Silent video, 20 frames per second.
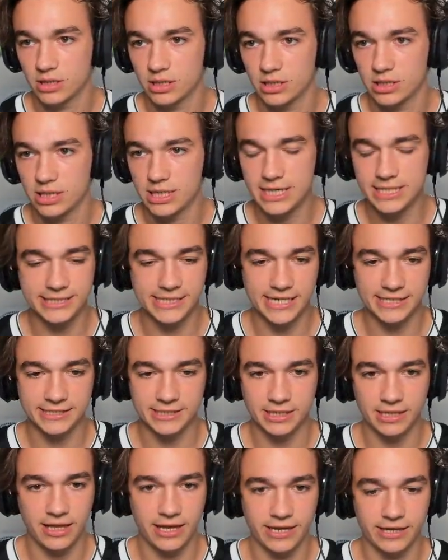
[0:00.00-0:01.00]
Easy as
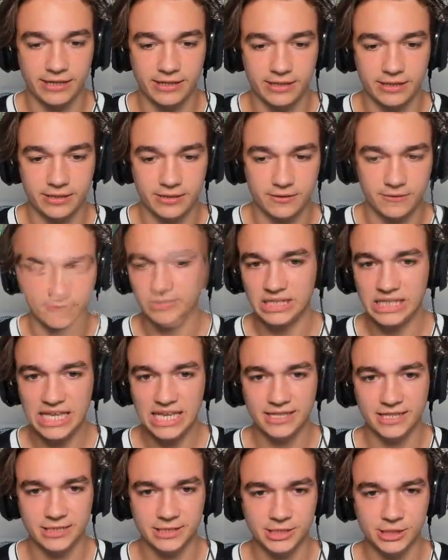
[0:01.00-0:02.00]
you like.
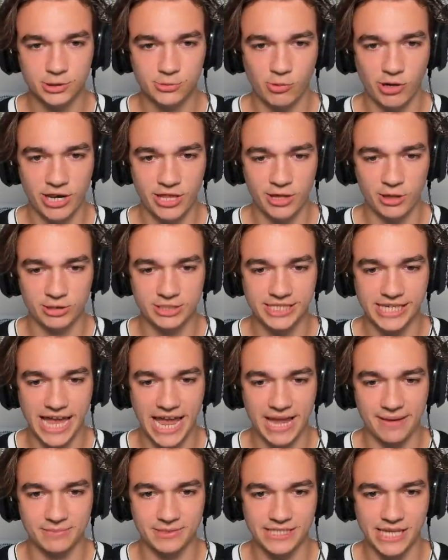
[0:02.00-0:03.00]
This is one of those
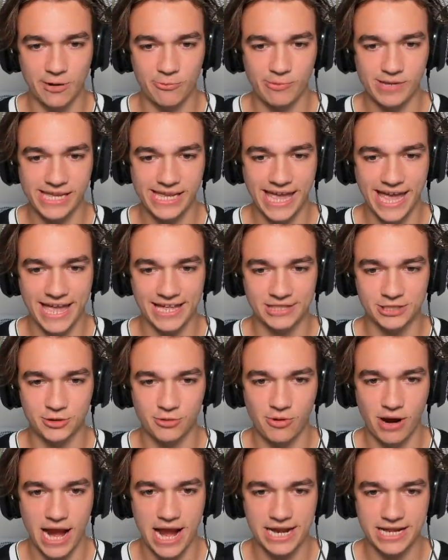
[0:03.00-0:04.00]
games that we can't
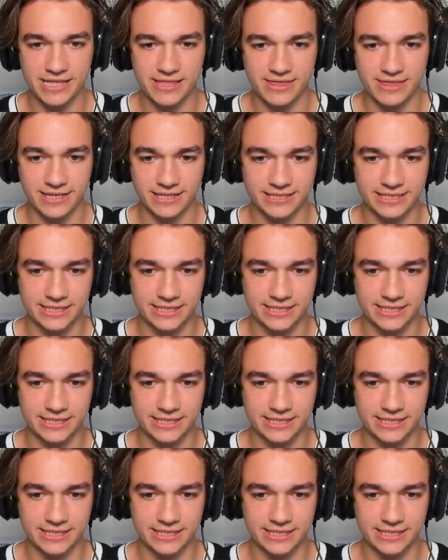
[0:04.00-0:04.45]
do anything to